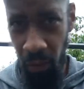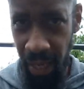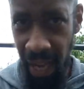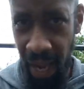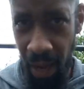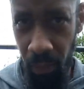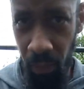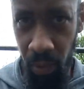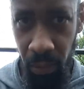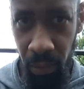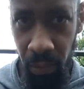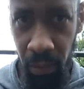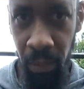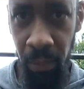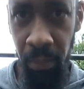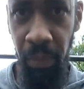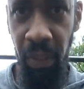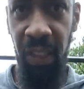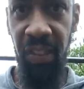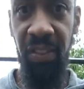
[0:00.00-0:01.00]
on that one.
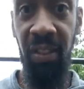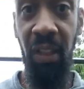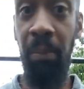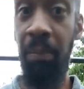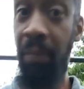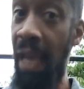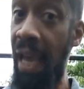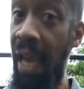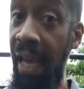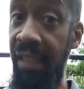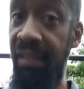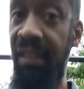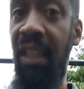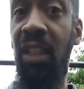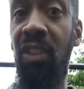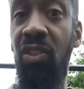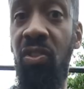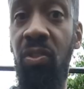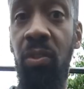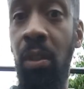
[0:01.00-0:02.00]
But there's some guys
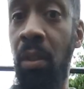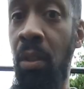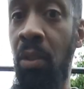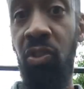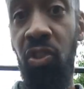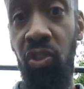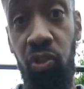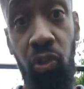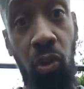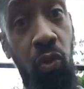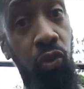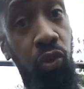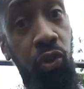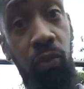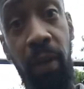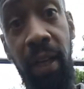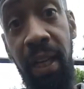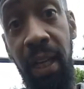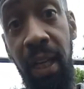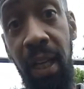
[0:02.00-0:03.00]
that can just go
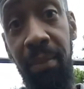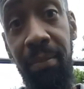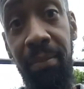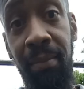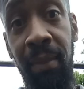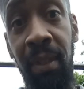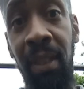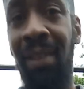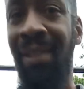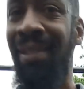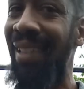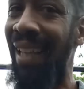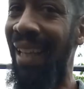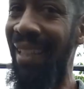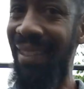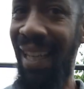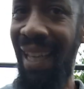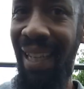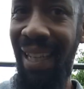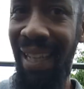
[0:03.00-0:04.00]
straight up.
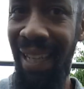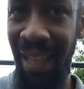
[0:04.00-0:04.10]
It take